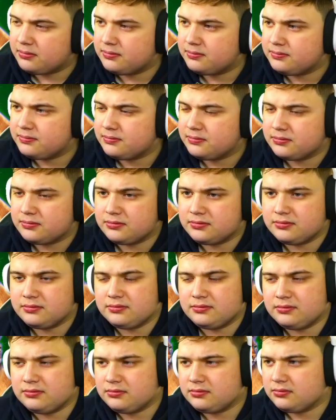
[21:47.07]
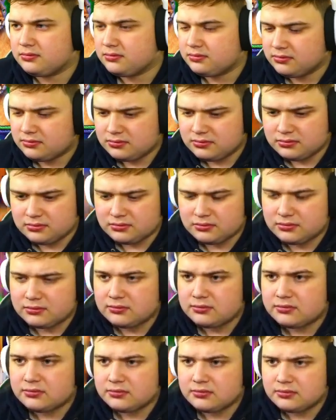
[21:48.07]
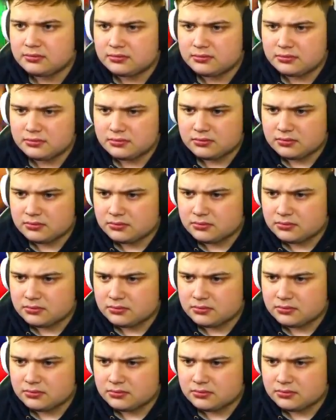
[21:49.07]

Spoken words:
No one is speaking in this clip.